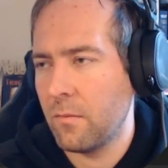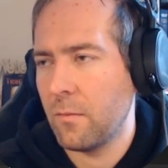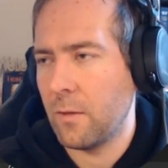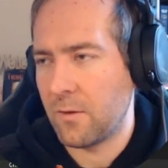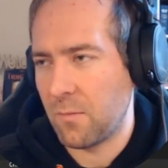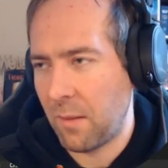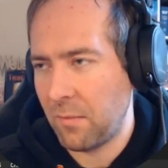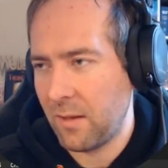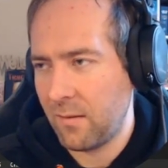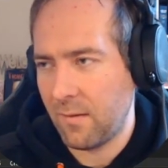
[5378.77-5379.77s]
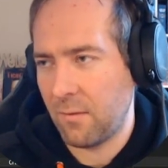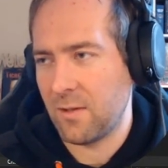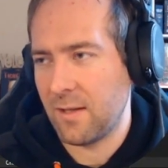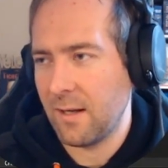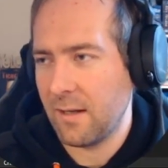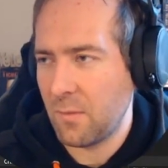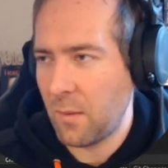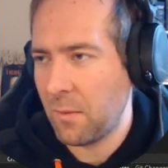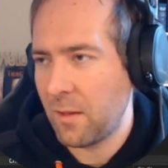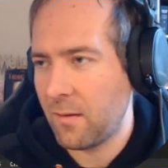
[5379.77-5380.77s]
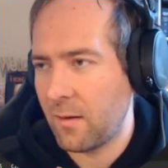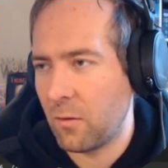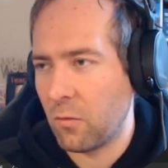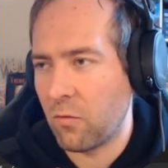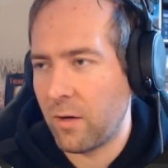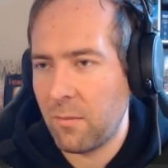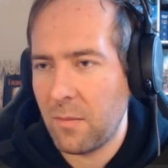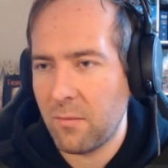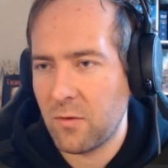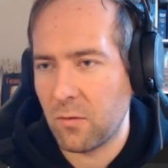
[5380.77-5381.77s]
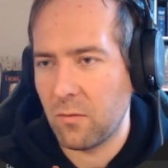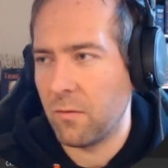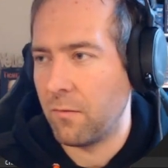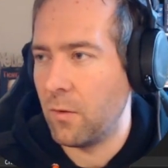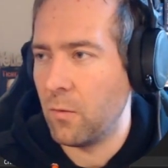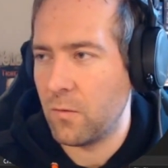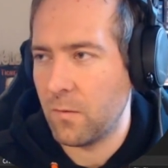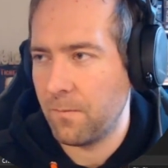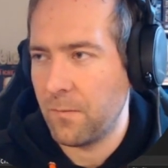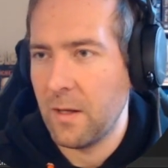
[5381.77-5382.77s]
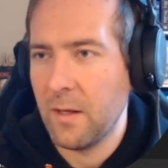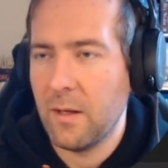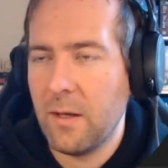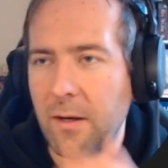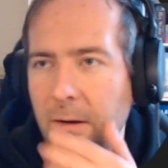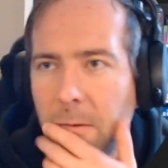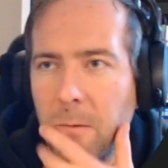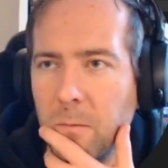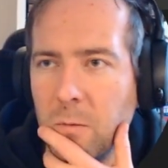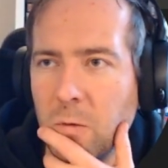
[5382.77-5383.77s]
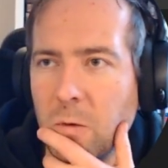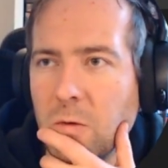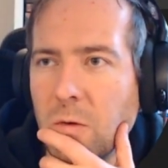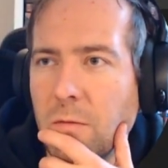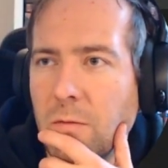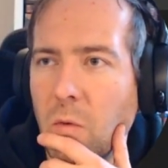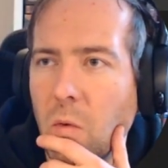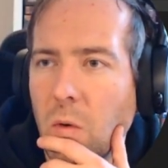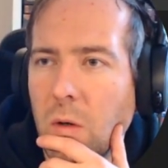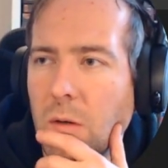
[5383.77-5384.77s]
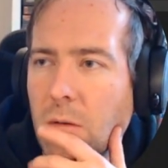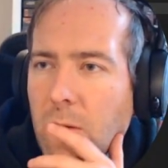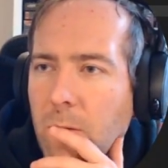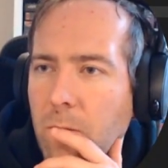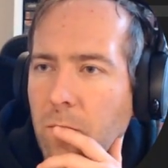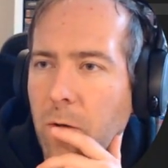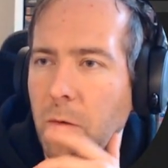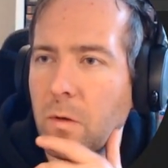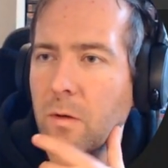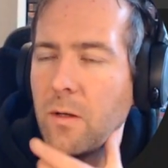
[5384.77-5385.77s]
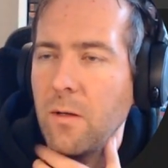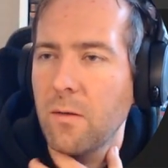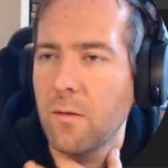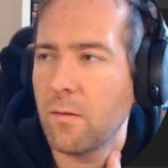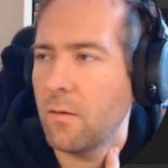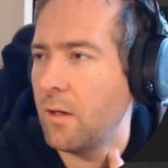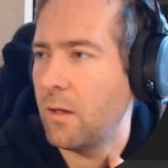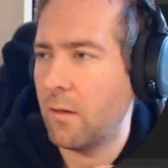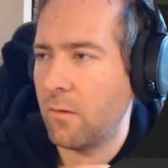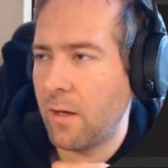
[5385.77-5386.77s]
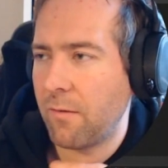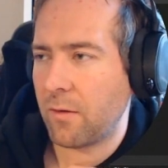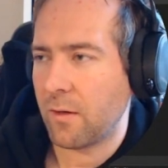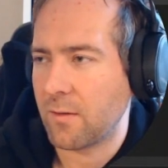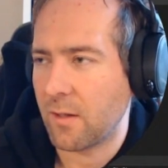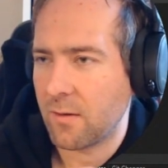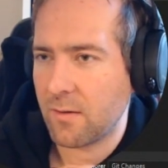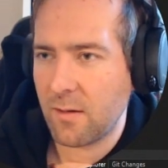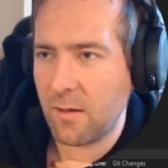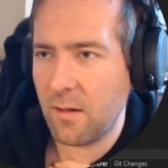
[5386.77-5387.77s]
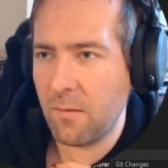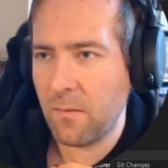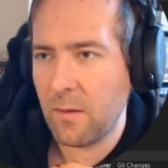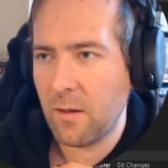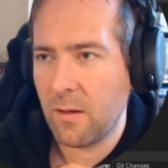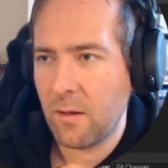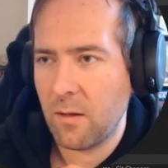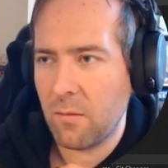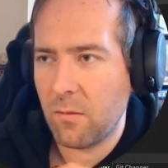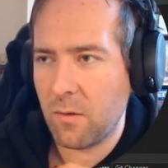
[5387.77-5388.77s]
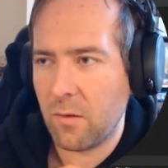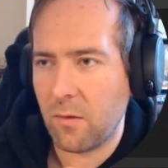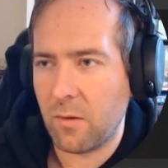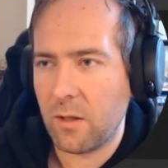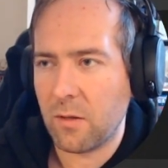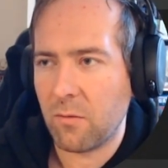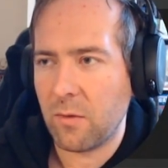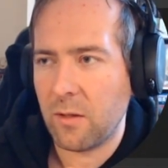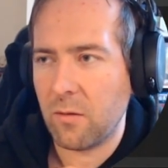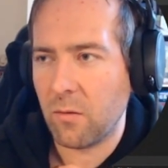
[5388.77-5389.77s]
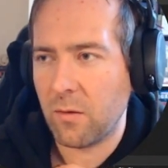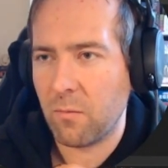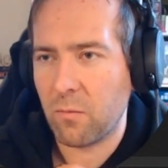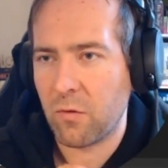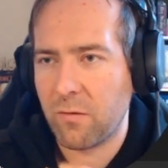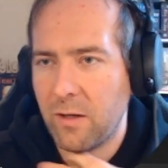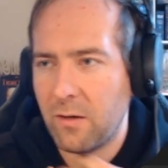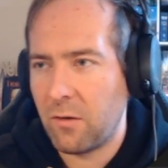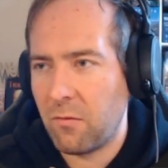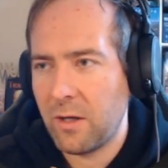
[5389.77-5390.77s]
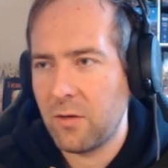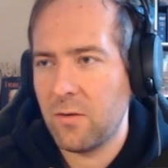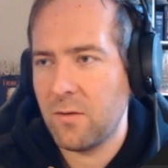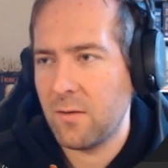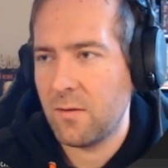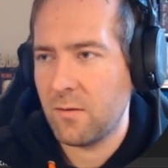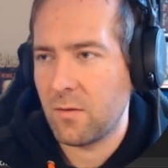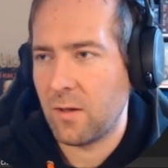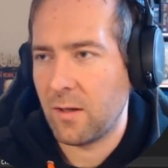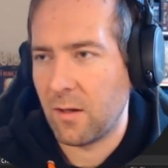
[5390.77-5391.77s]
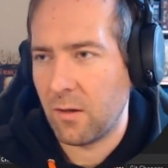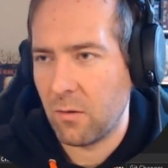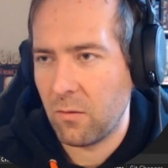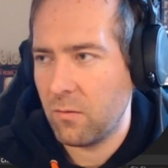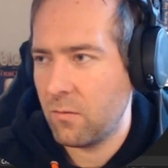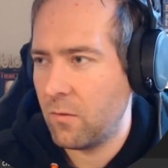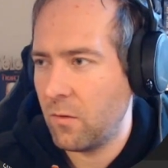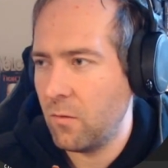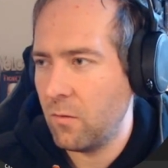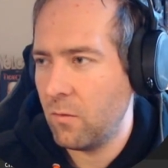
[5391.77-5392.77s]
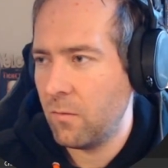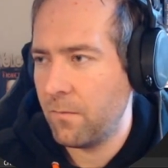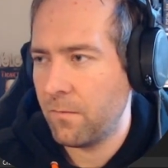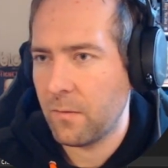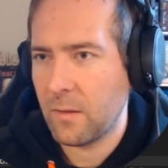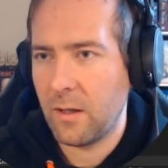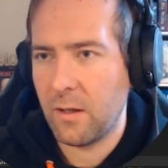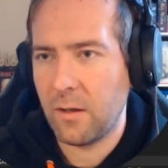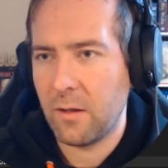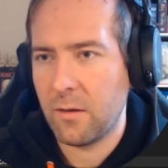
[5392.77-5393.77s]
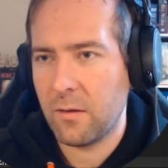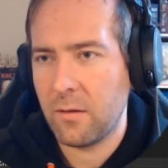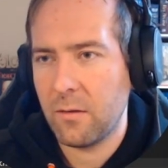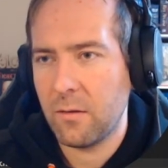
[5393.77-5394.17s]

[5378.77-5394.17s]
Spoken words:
Let's map that. I was saying let's map that and I don't write map, so confused. So those are 4 priorities and everything stays the same. Here we don't provide directions, so that can go 2. And here,